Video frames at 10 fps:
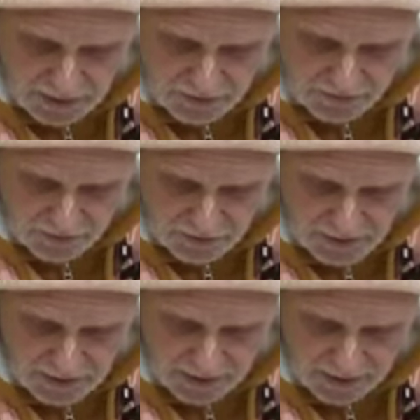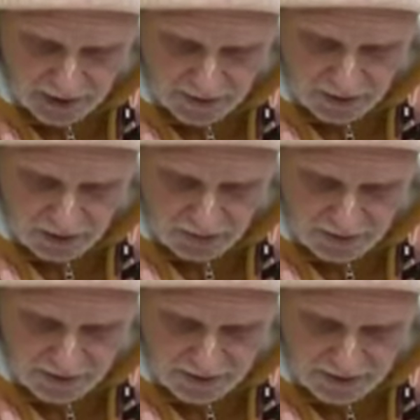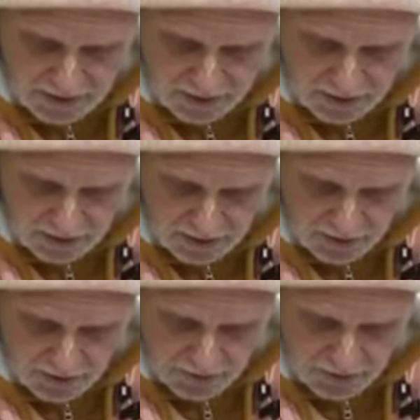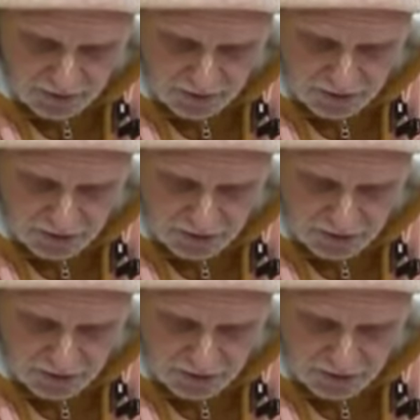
diffusing an uncommon luster throughout